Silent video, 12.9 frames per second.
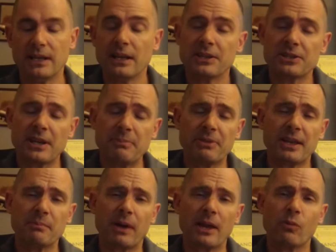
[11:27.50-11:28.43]
Same
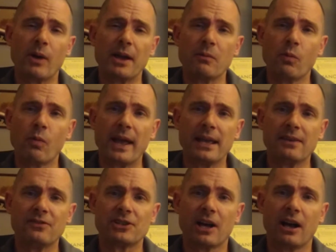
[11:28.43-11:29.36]
thing, by the way,
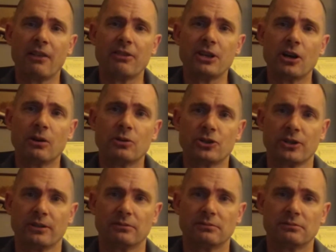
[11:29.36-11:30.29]
waves on the ocean.